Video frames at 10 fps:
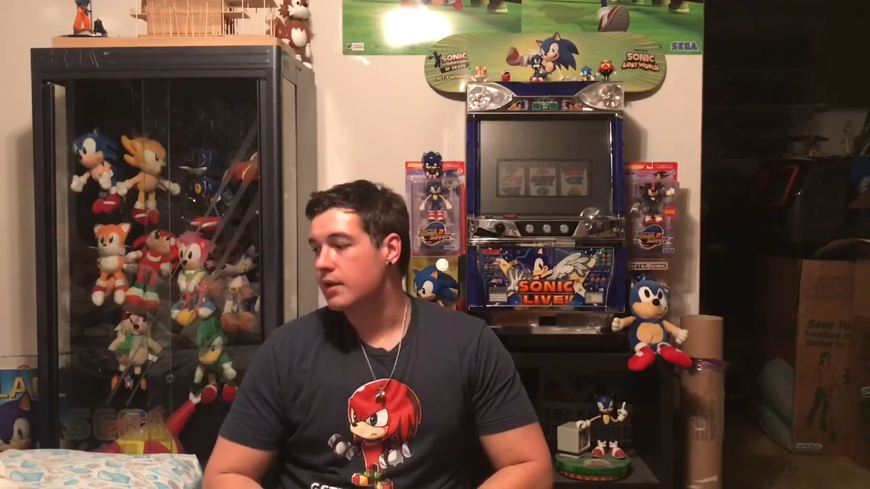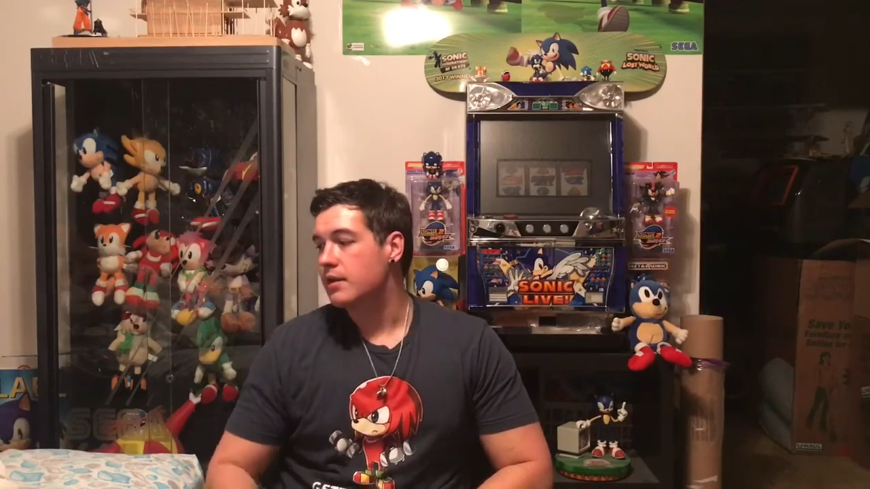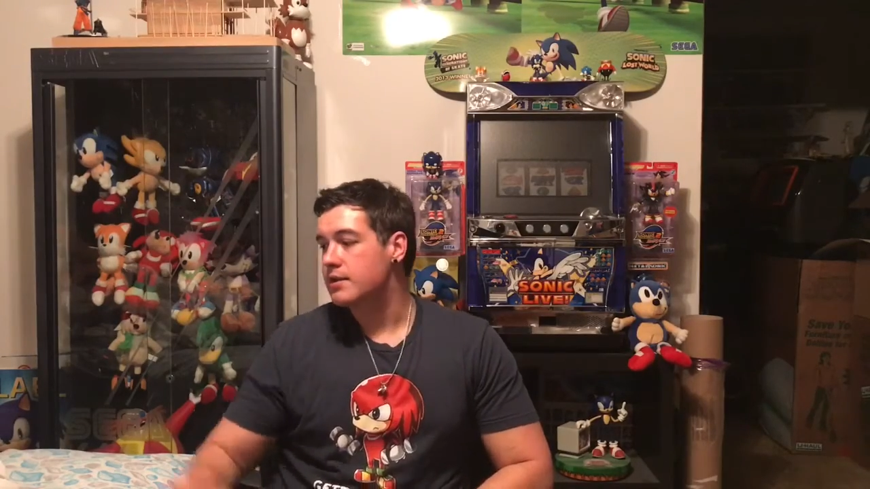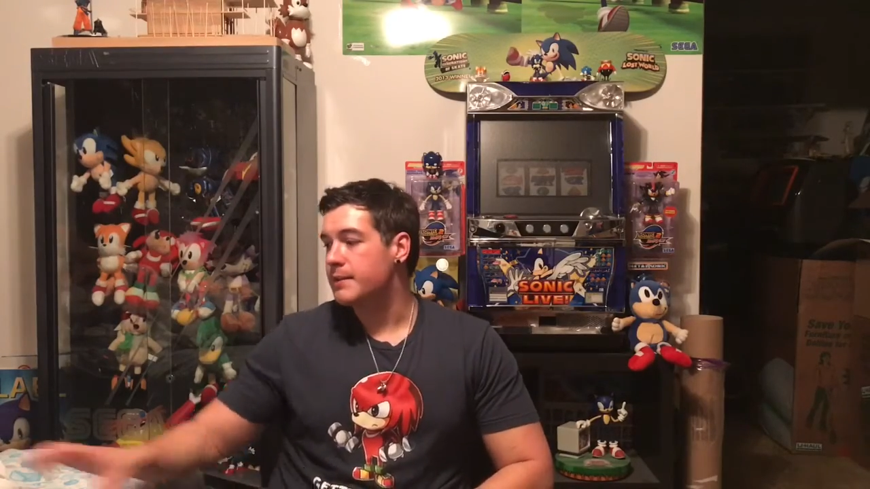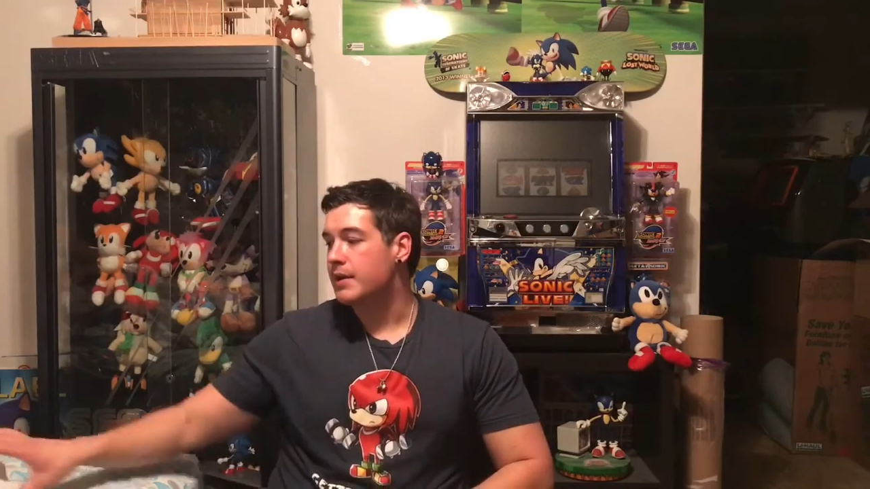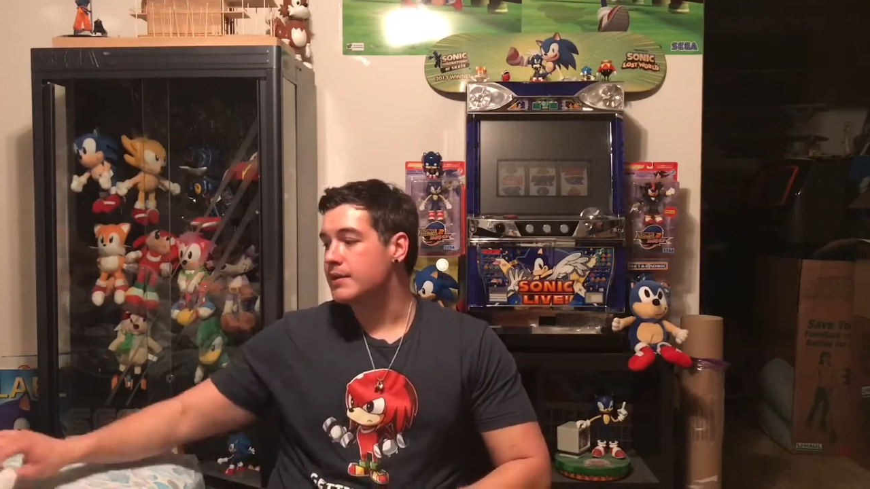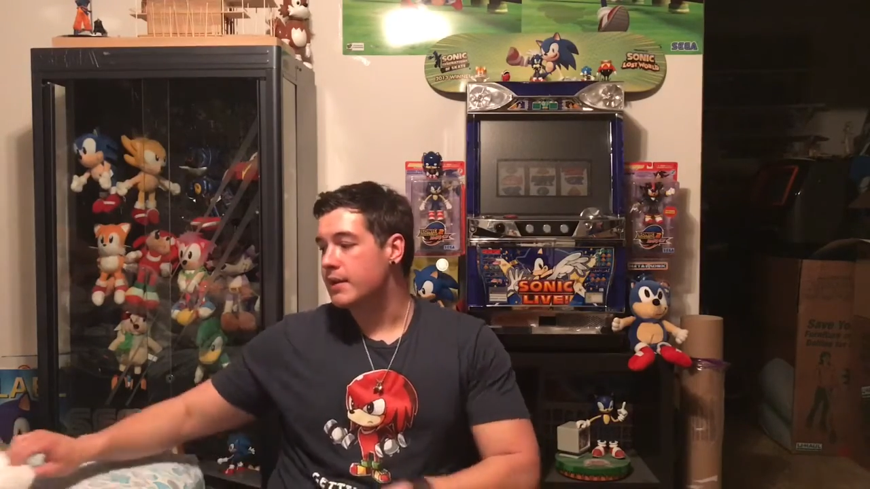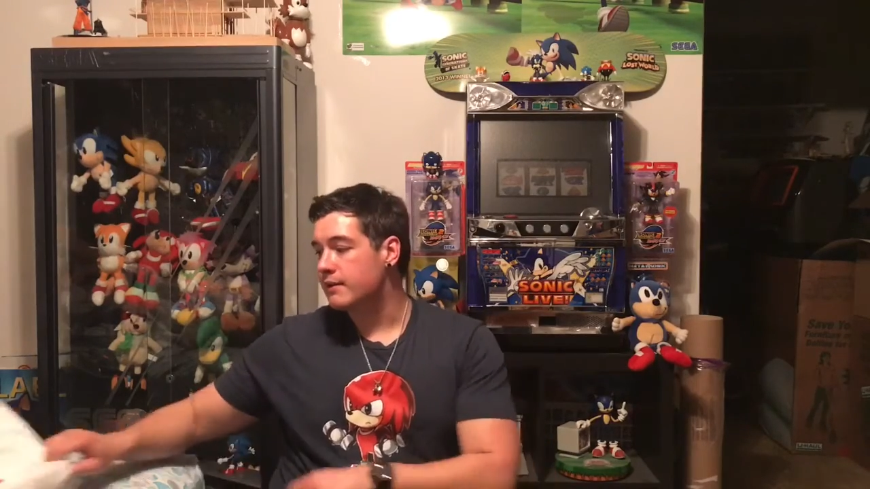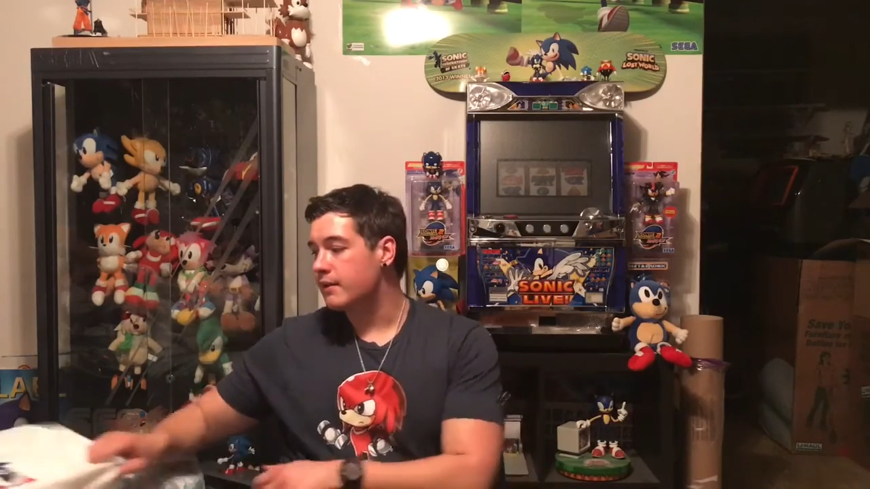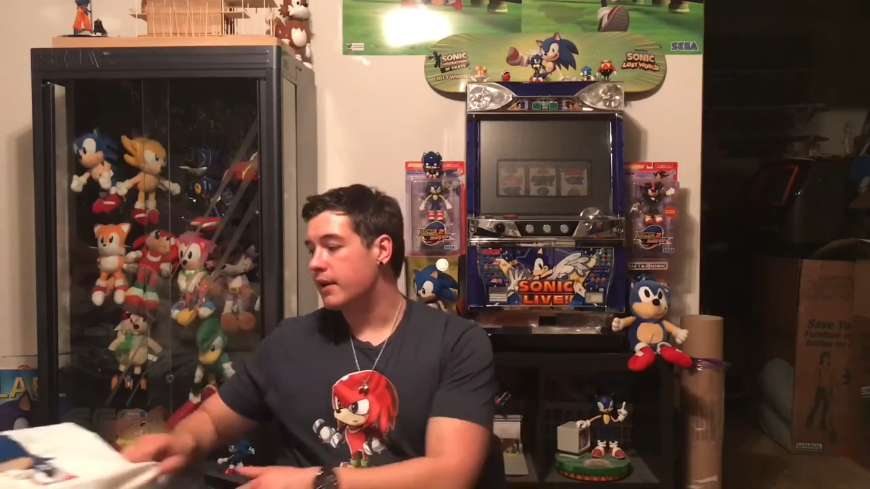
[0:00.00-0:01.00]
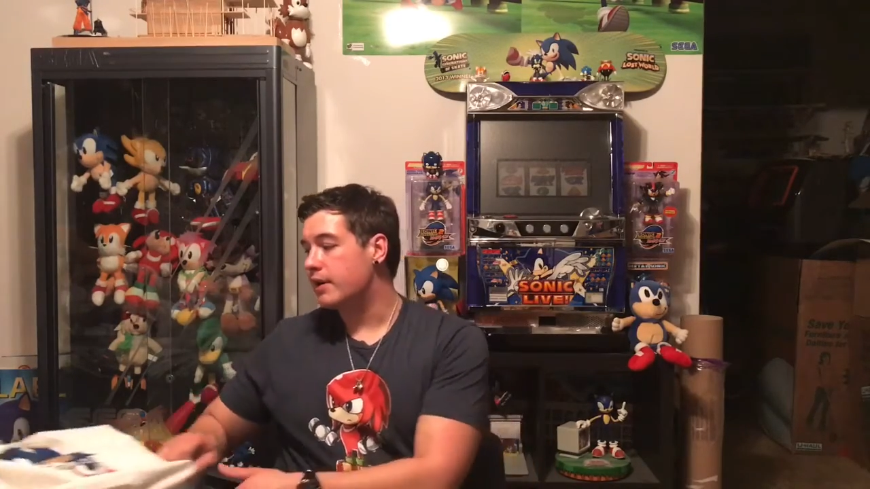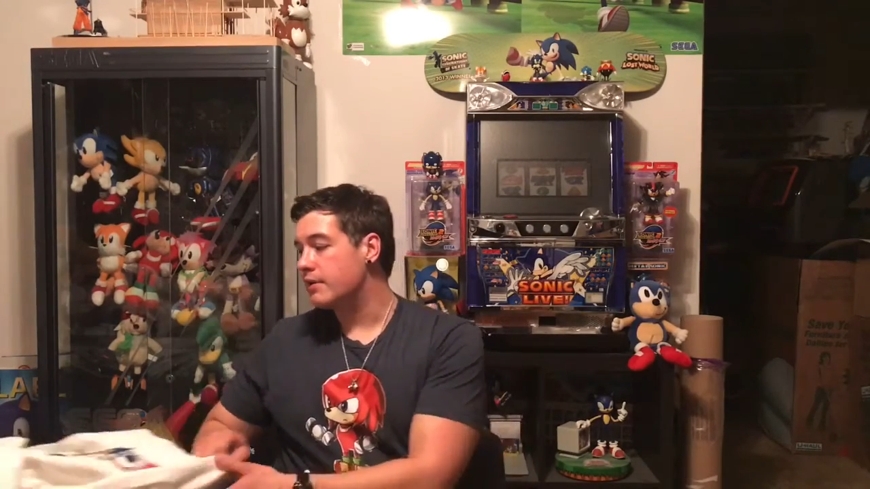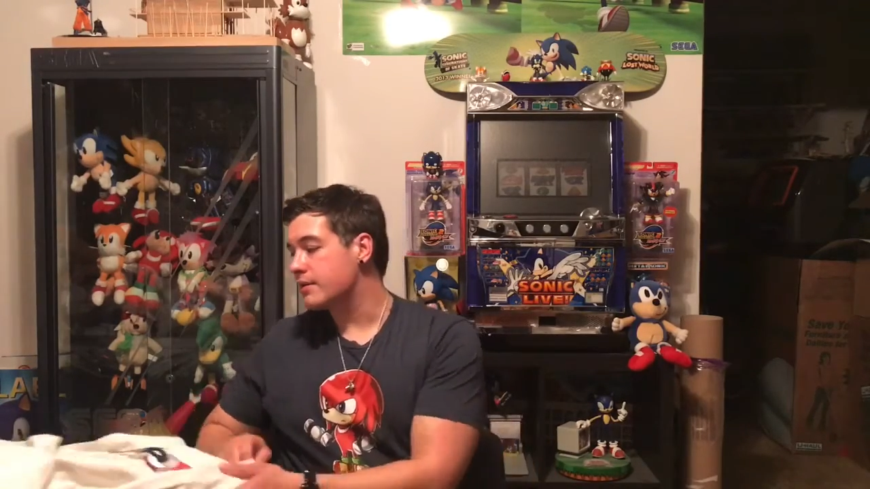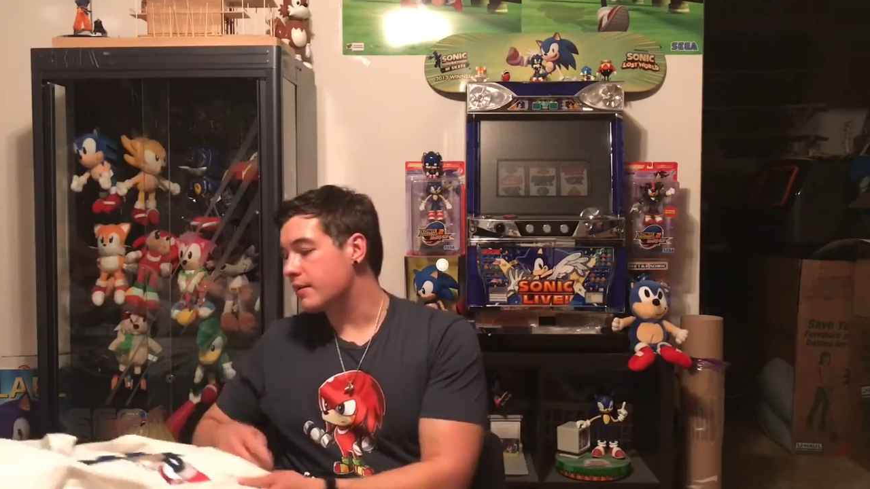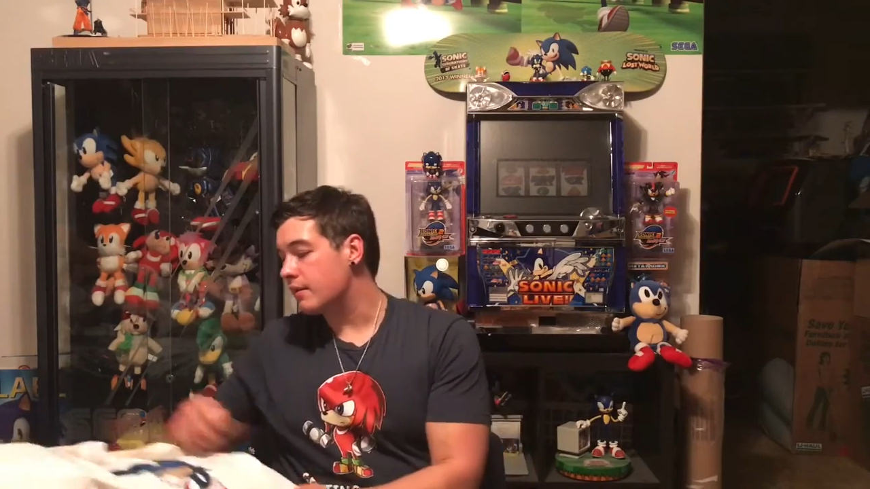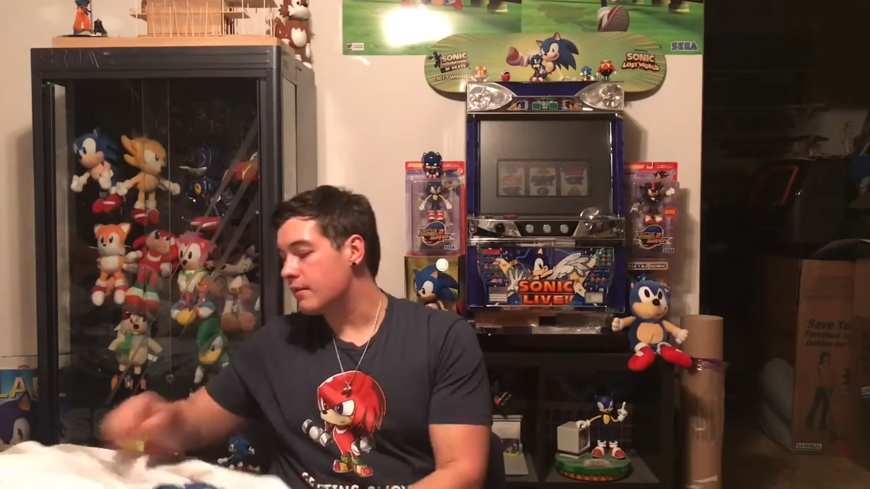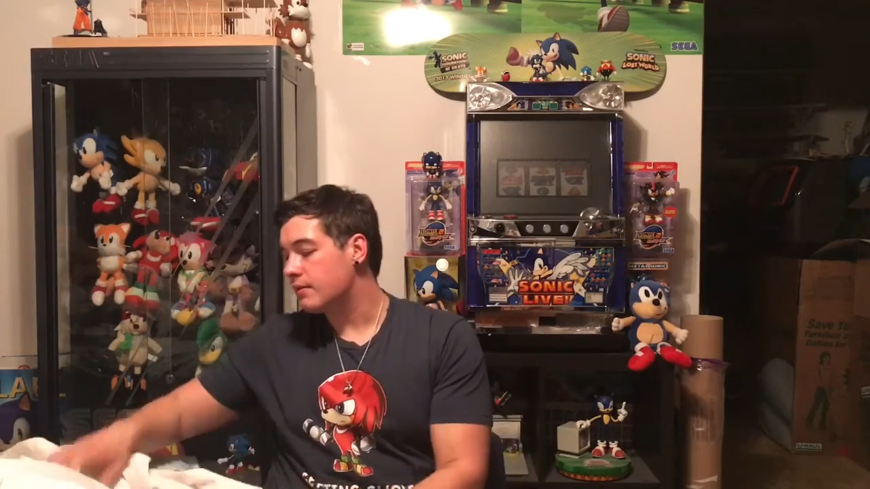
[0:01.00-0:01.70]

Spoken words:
because about 7 or 8 years ago,